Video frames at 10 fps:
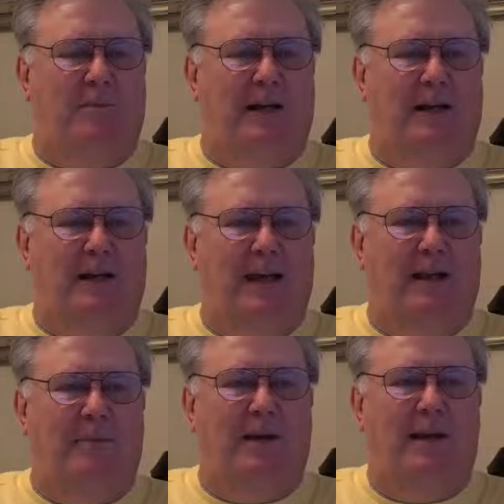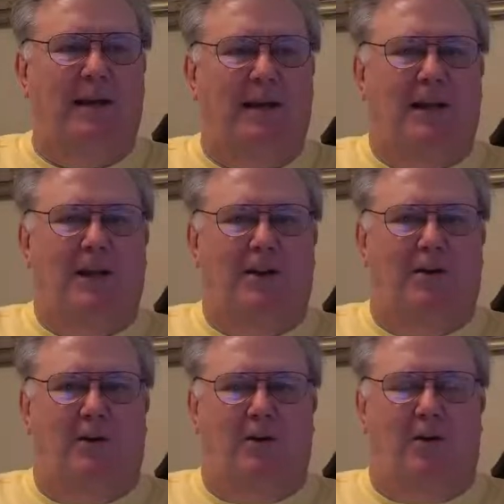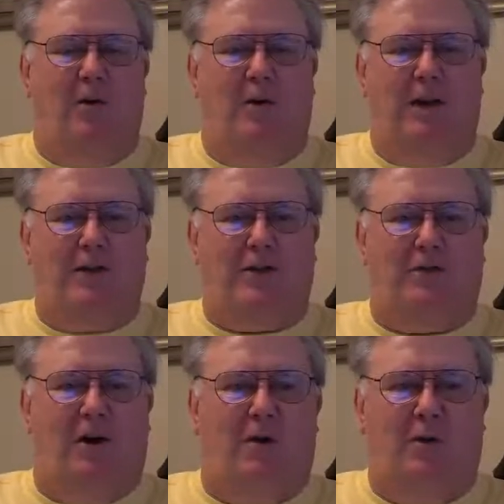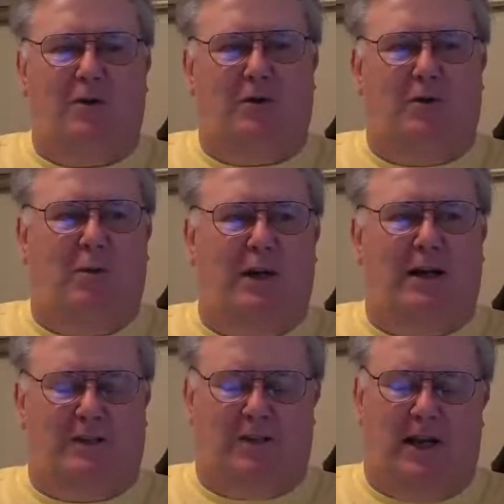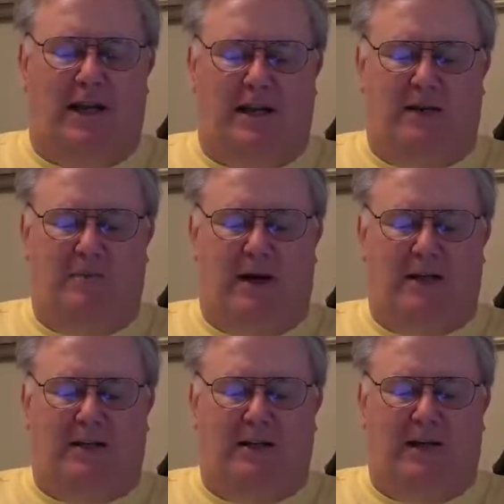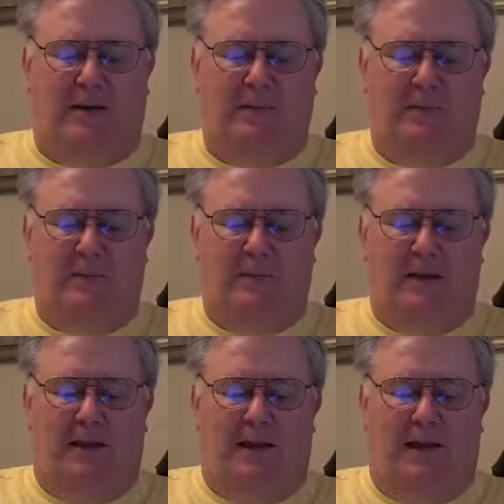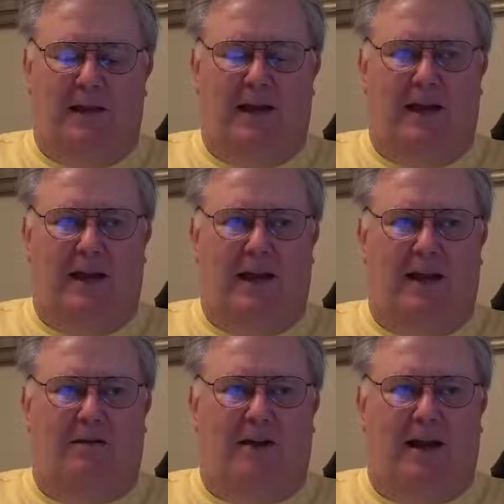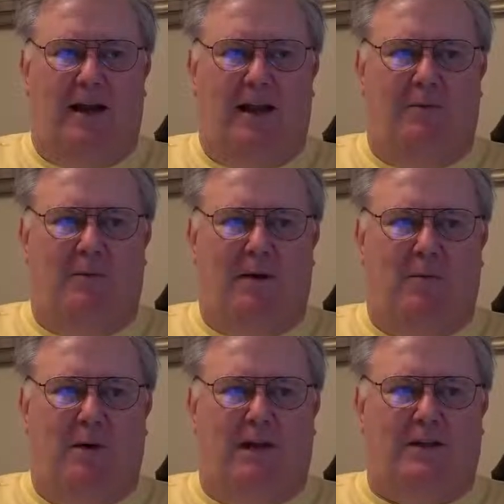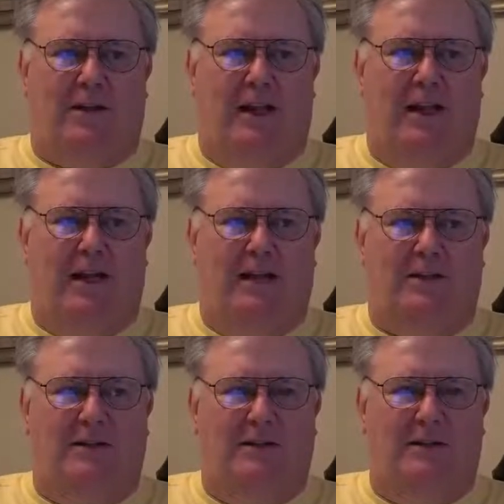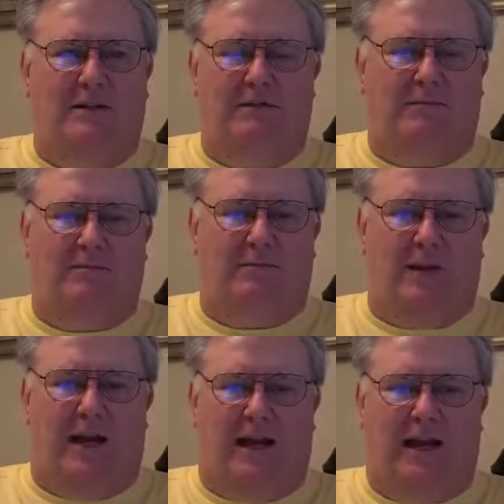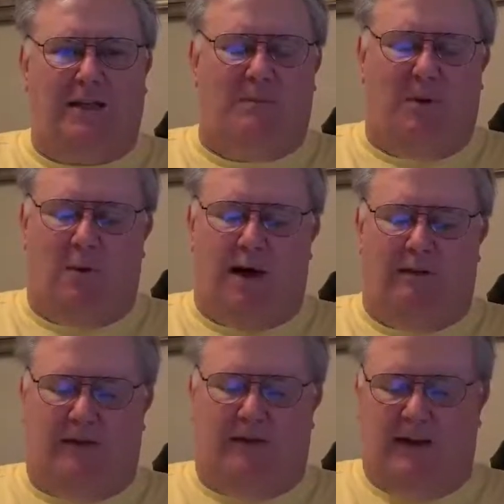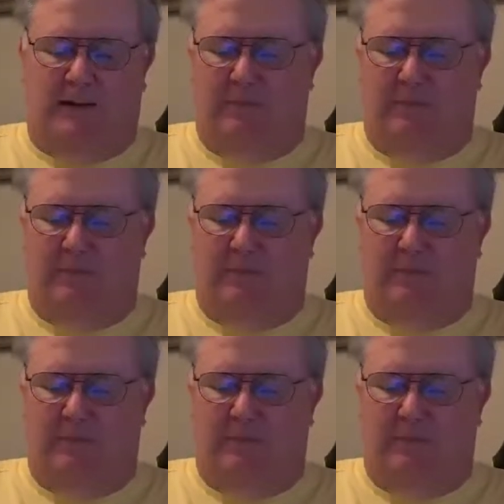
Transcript: can get, but you're only as strong as your weakest link, you might say. And right now, my weakest link is, I guess, my Wi-Fi.